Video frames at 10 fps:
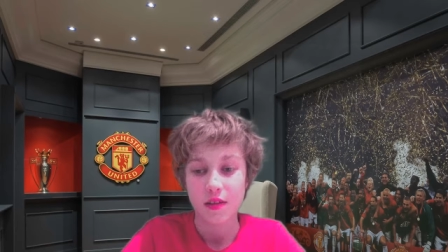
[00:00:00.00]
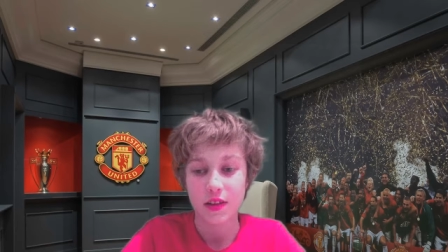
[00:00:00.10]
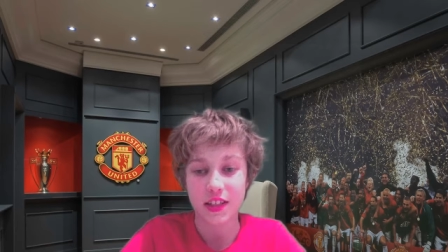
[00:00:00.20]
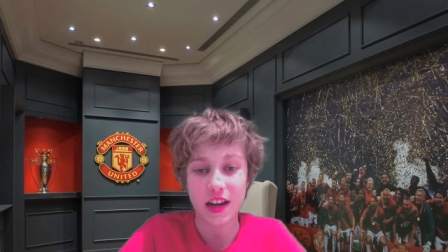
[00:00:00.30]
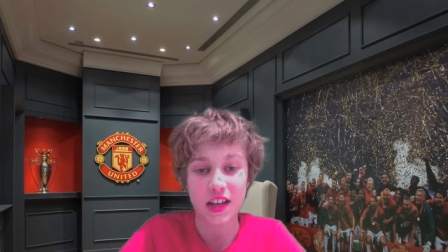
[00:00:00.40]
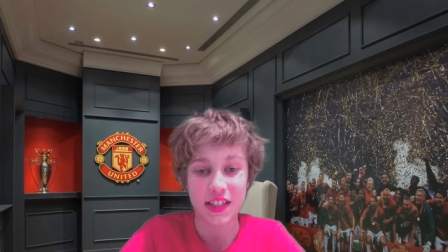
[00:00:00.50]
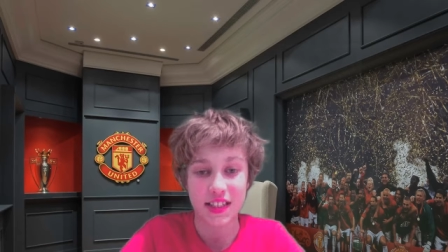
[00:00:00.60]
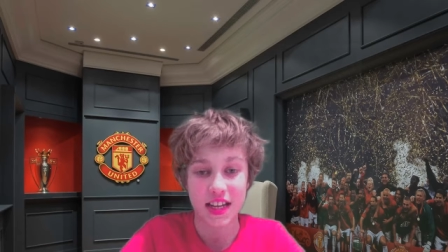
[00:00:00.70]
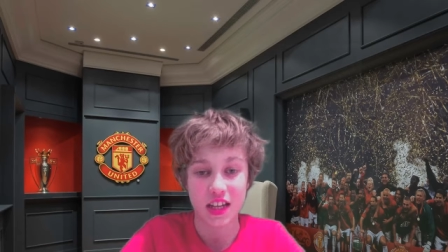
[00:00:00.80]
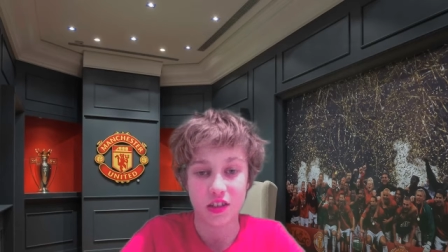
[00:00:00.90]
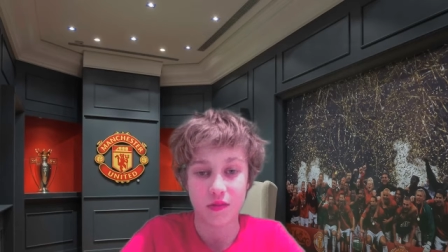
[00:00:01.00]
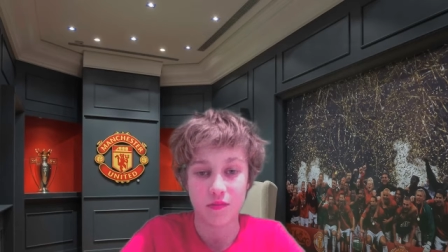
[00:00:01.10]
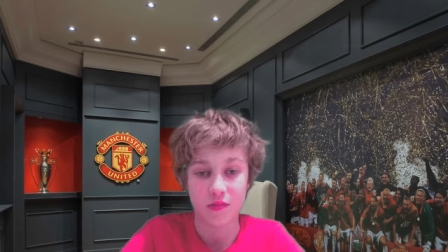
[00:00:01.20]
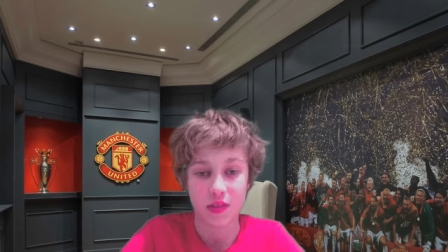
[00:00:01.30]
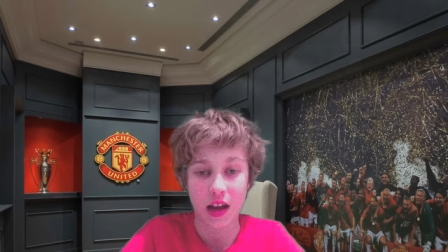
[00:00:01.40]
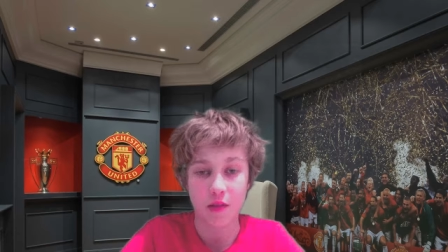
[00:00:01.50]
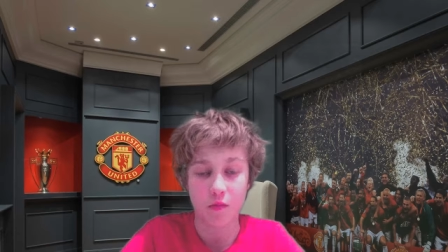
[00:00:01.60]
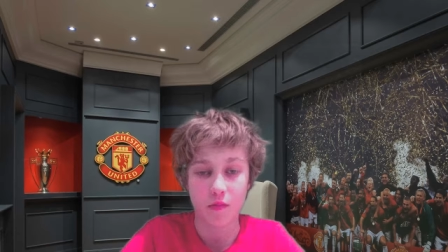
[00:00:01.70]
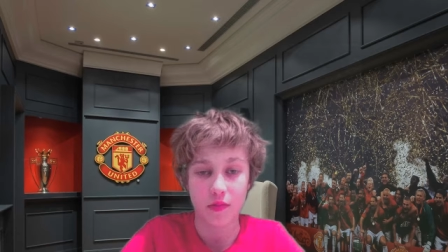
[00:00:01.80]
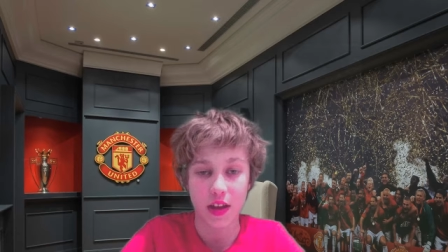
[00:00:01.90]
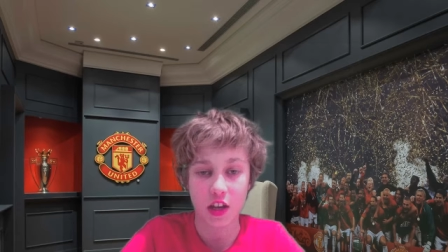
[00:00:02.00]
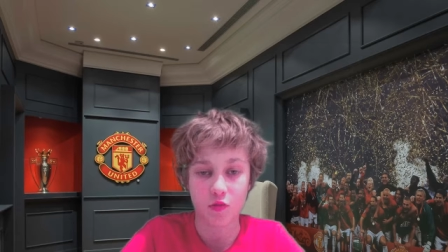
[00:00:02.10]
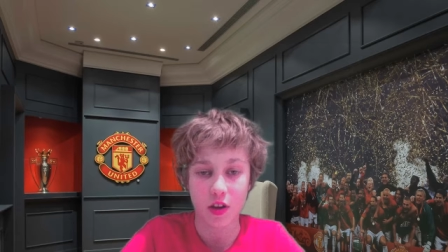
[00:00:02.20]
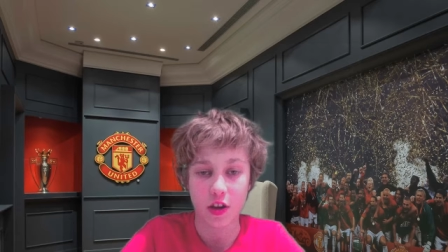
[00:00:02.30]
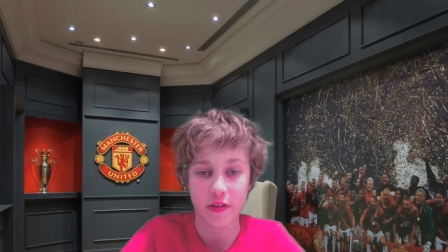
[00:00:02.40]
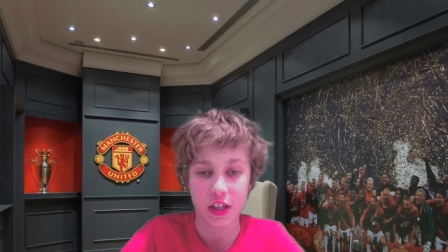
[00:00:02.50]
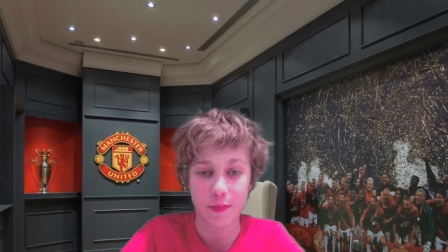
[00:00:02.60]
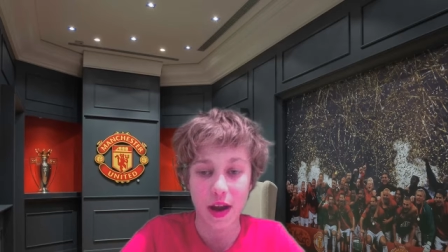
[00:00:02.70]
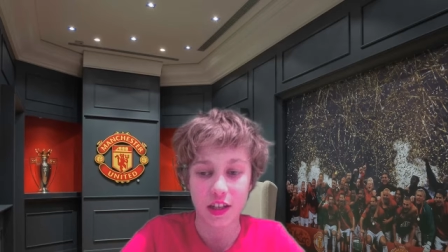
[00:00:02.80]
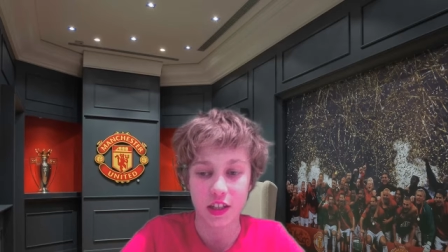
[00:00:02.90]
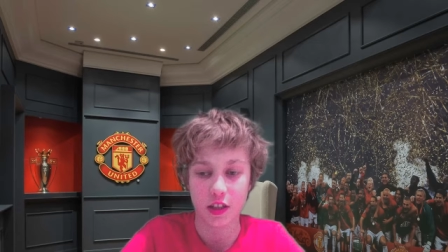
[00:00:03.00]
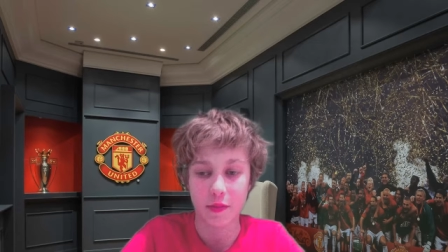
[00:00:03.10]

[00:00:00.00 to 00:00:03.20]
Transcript: Second season, that that's when you're expected.